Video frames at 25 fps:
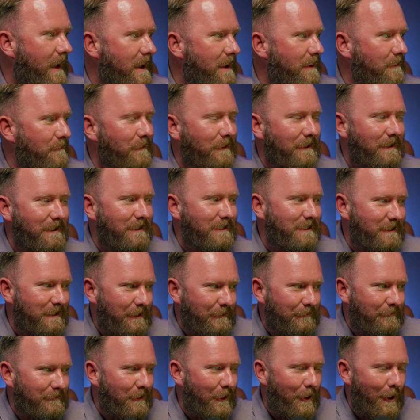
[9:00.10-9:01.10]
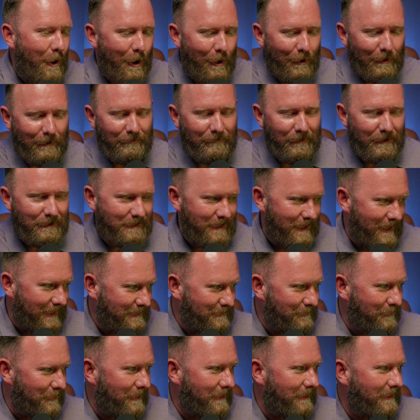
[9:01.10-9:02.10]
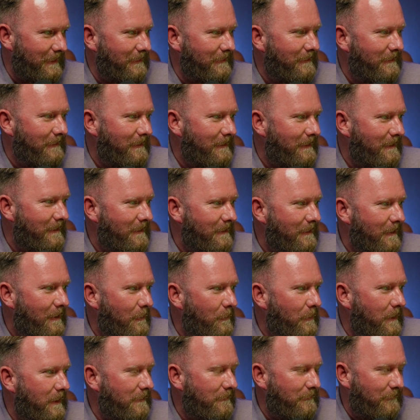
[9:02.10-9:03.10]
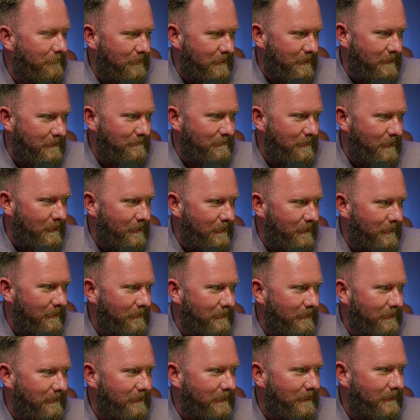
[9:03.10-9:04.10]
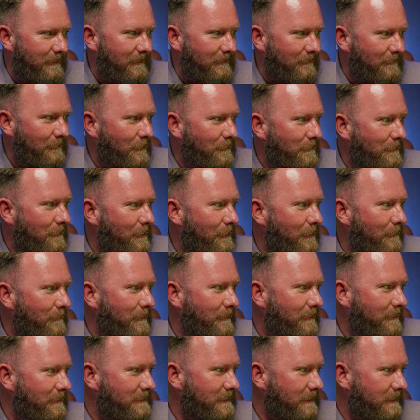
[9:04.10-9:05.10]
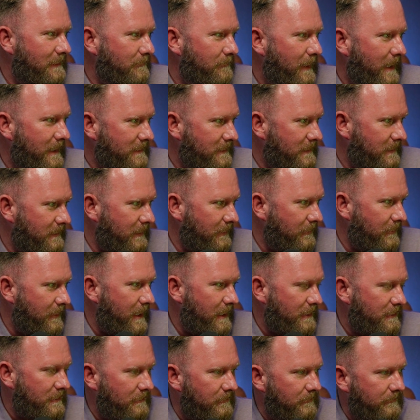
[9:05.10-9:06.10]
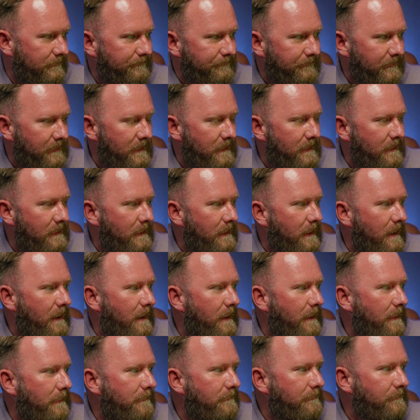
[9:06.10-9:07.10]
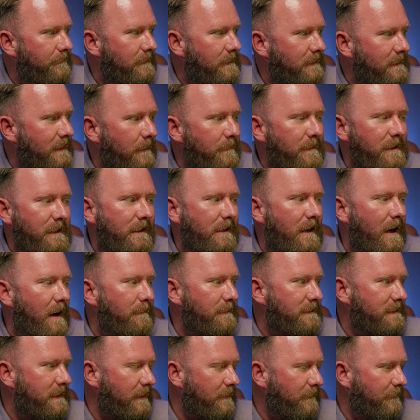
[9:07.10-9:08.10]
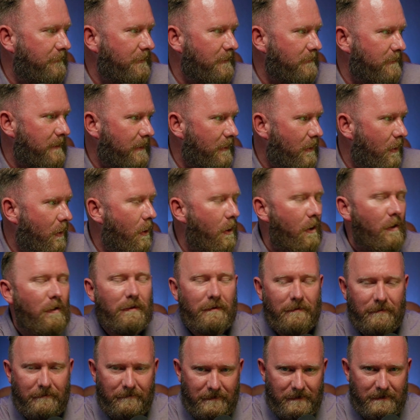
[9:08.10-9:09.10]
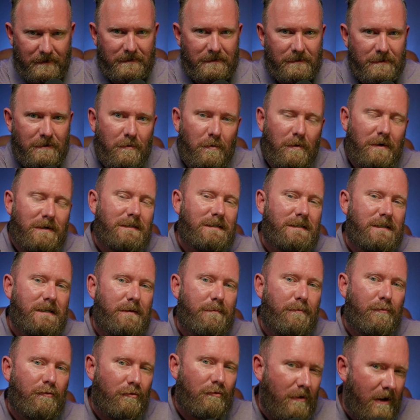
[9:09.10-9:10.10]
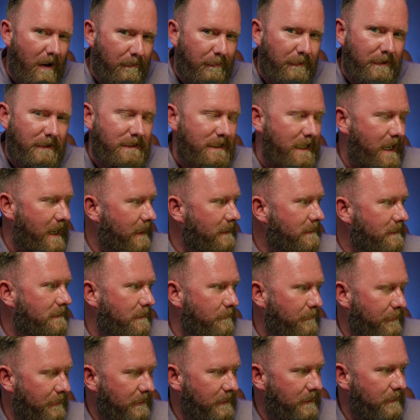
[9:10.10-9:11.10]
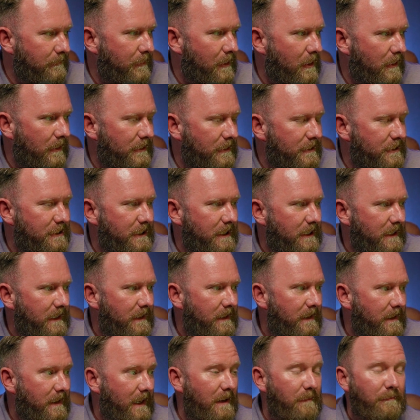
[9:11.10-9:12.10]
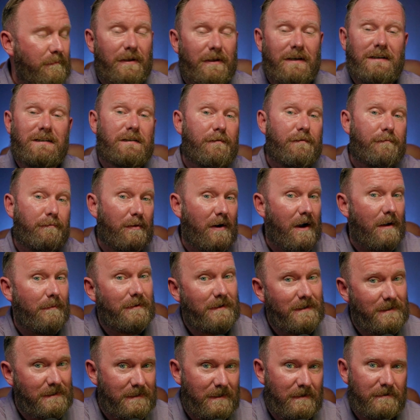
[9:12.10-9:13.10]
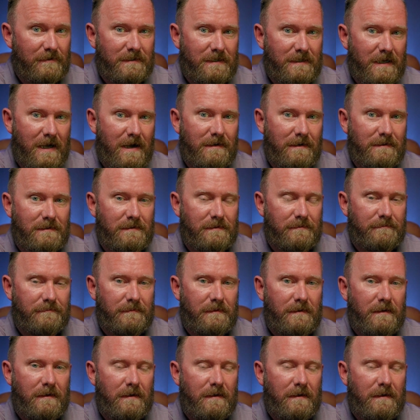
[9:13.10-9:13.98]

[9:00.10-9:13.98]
hey, we're going to shift all of our tax burden away from our local homeowners and pass it to international. Tell me in the comments how you feel about all of this. Do you want to see property tax completely abolished in place of probably a sales tax?